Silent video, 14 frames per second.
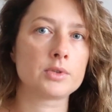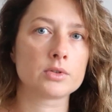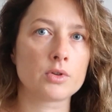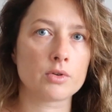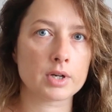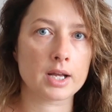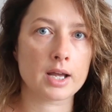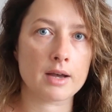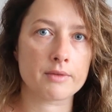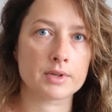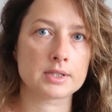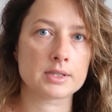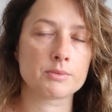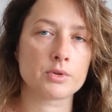not gonna have
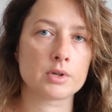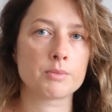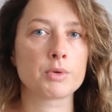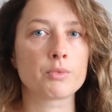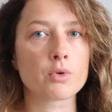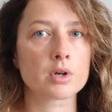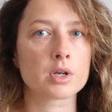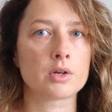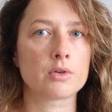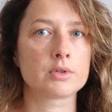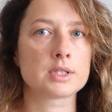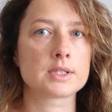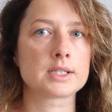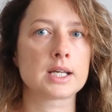it. I'm gonna be working
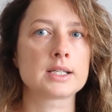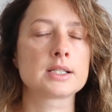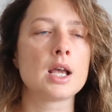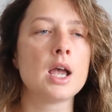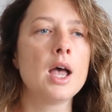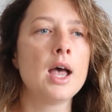on these days.